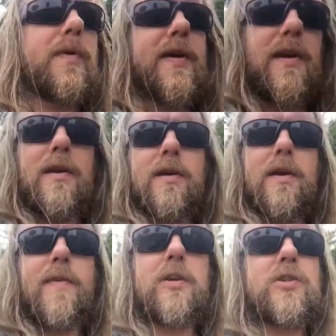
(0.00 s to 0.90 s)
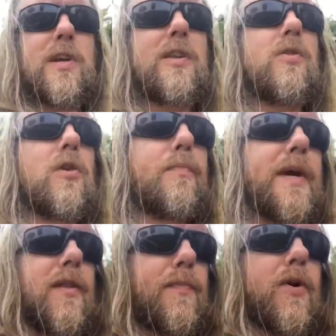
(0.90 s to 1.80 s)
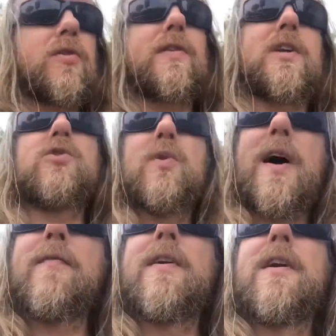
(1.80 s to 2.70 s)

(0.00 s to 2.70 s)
and then eventually you're going to be the person that you have